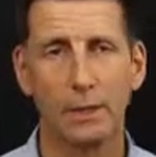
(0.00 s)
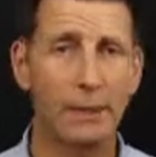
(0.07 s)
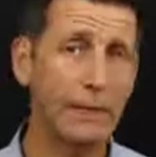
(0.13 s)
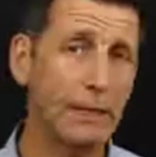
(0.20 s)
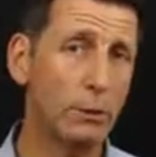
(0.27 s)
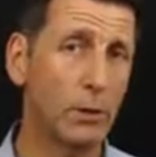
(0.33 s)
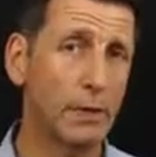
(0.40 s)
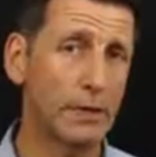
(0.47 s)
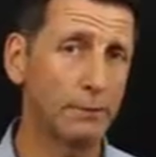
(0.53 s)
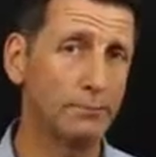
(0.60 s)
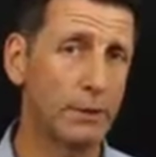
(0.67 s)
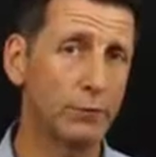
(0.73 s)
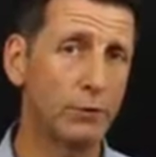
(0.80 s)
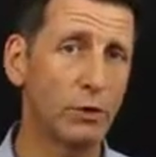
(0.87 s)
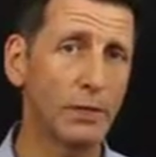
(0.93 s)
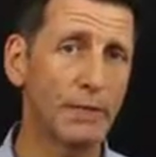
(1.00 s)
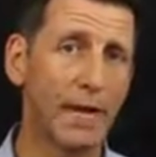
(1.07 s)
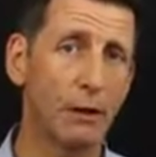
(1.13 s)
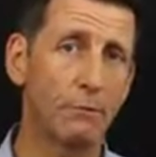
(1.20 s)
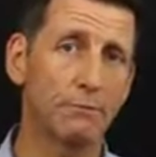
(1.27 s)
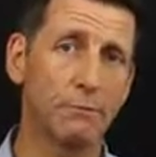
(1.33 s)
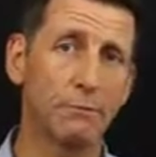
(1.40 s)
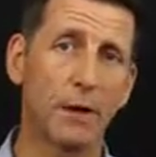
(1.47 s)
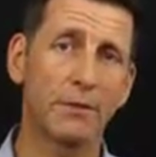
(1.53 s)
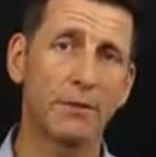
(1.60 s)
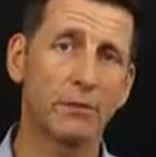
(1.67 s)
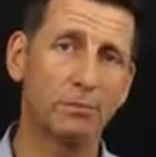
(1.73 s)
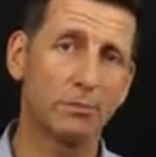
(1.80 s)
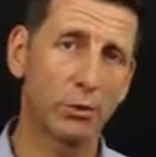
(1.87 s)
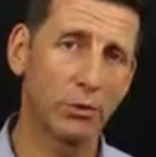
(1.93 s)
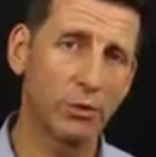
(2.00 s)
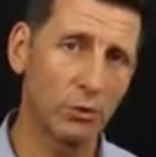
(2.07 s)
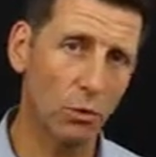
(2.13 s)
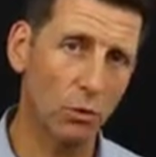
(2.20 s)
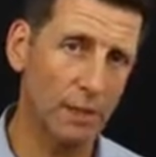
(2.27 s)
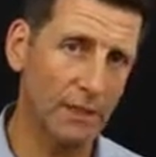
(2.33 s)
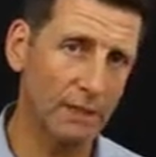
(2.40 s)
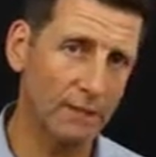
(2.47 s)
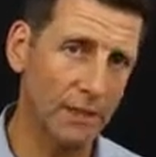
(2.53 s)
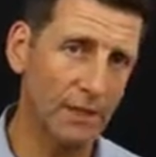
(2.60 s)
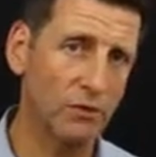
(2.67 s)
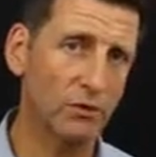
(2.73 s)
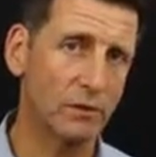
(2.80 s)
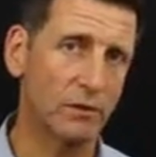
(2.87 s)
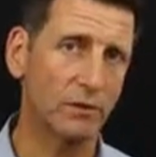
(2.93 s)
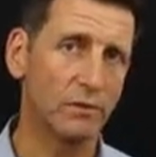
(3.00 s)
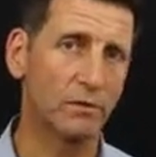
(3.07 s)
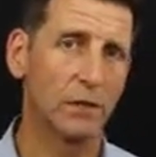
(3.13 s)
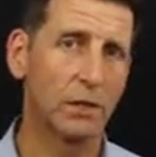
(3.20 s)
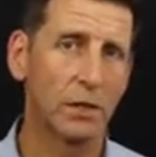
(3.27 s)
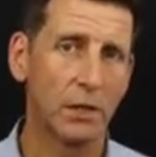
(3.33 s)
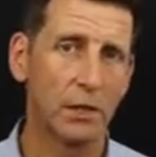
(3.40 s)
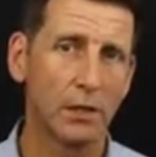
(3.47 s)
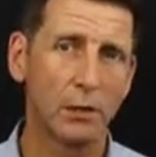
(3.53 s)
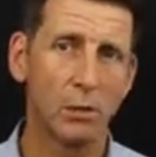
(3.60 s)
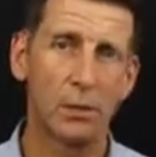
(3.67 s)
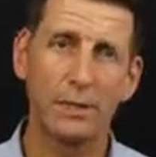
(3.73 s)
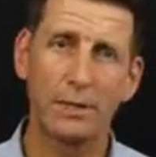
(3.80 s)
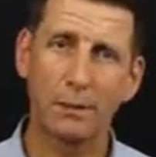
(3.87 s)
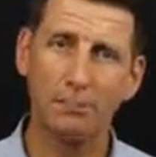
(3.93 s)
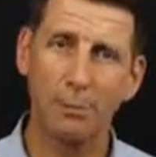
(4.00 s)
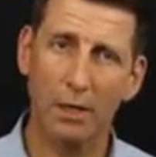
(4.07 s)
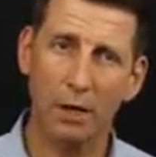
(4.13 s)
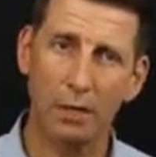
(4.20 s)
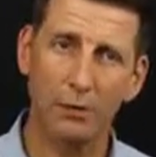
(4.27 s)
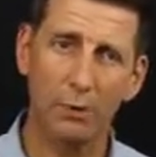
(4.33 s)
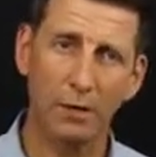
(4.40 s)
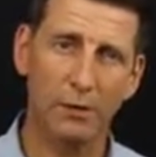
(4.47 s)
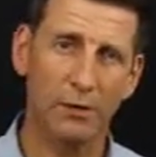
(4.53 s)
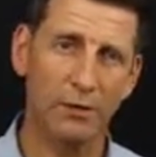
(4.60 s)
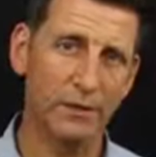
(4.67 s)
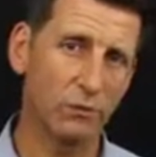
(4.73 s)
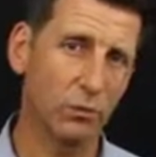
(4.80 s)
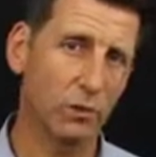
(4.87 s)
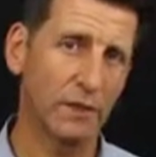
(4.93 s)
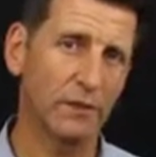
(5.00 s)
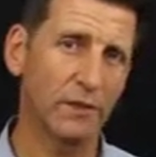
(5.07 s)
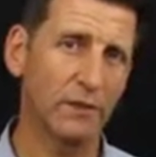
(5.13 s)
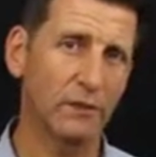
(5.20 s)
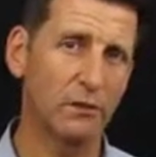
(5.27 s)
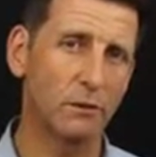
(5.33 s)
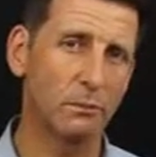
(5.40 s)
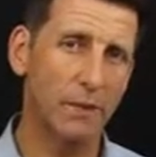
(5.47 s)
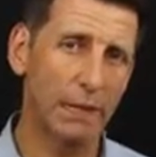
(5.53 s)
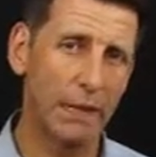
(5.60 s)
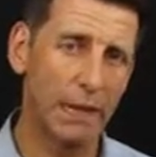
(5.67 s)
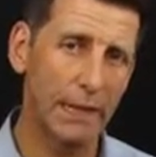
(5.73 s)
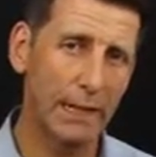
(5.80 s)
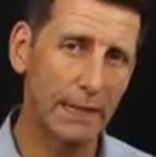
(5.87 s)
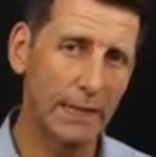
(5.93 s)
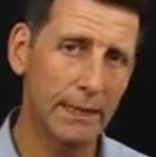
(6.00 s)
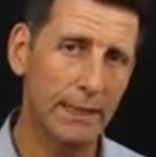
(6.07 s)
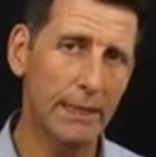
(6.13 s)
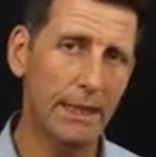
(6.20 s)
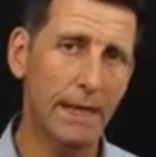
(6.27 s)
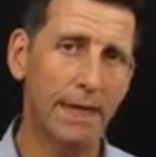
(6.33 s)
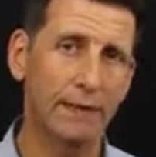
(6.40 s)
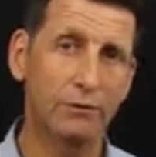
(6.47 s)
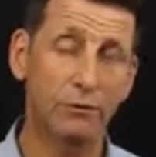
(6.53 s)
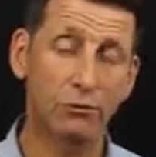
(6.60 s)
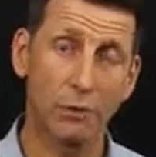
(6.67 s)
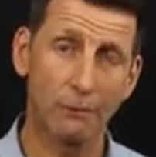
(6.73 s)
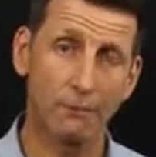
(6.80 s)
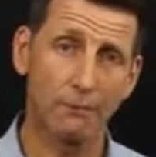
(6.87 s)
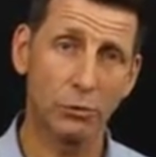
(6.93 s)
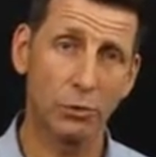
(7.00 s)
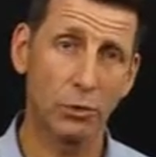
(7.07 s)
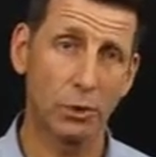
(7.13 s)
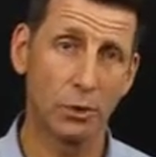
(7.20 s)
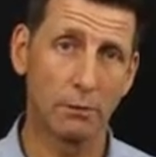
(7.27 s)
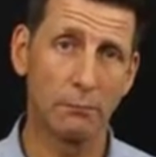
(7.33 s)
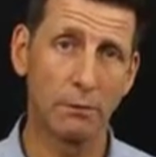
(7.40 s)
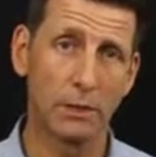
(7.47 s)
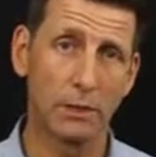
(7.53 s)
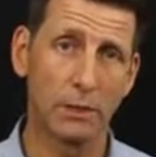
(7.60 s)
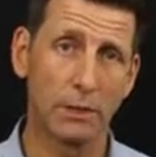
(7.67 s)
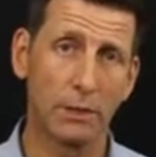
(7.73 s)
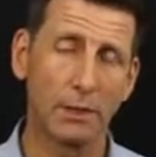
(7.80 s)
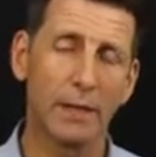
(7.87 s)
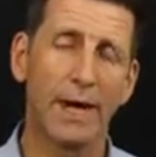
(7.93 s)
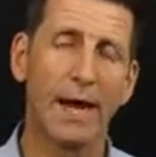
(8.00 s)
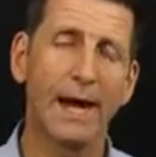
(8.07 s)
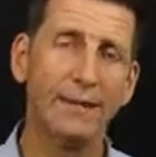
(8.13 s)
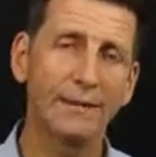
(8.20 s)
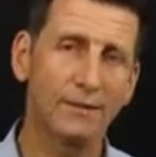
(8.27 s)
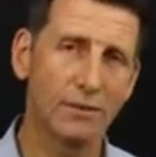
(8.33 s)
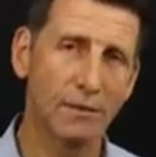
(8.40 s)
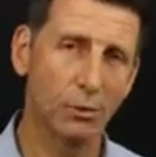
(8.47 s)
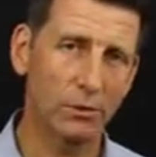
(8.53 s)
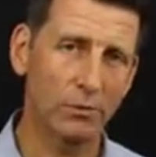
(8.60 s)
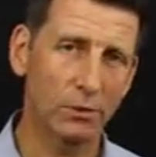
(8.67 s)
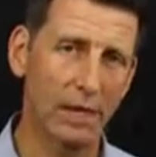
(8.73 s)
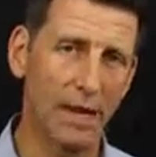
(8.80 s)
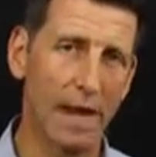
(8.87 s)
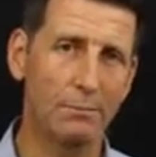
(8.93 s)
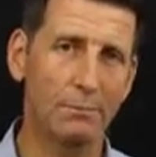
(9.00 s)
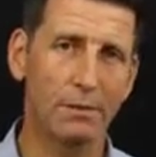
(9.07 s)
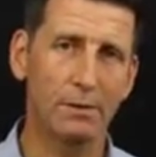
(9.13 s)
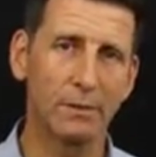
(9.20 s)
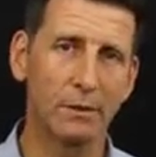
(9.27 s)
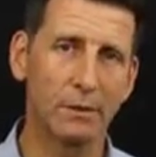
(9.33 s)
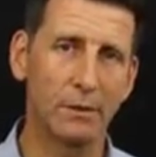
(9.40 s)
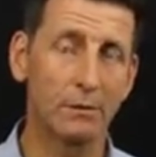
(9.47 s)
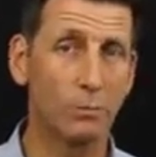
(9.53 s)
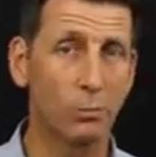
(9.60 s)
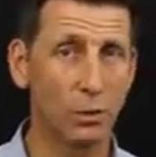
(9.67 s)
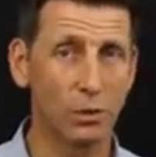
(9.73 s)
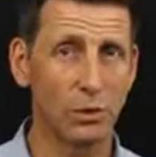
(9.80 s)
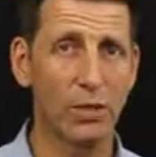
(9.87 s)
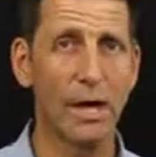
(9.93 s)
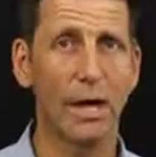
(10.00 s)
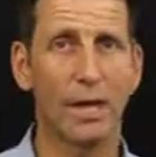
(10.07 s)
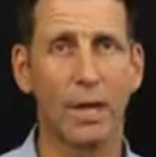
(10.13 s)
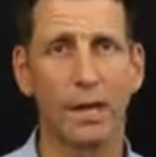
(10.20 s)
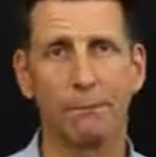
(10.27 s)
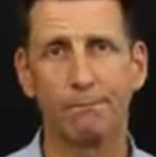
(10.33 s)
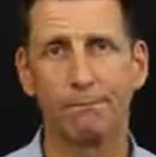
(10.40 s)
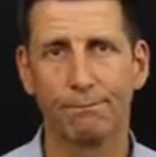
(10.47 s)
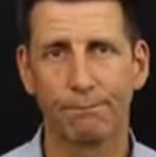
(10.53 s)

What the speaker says: Equally, if you need help from other supporting organisations, you will need the pathway to these organisations to be clear and straightforward, and to know what's going to happen when you get there.